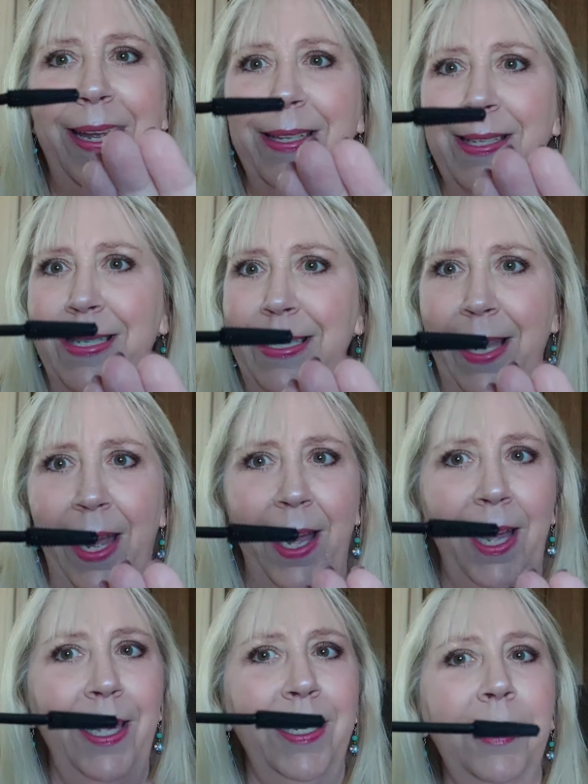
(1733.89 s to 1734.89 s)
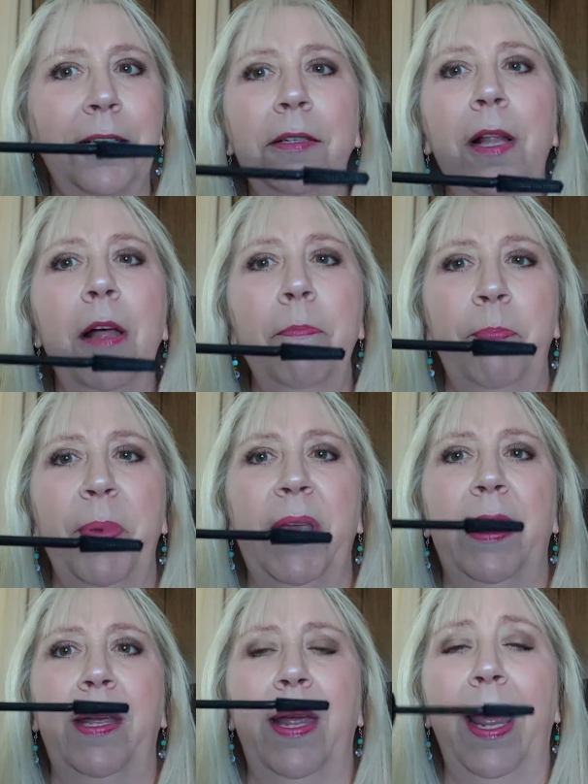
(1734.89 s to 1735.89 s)
It's not
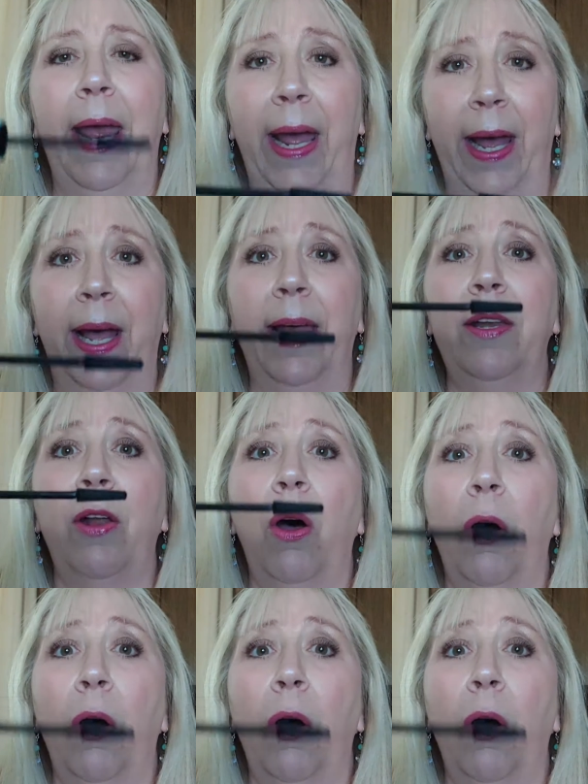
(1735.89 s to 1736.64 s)
clumpy at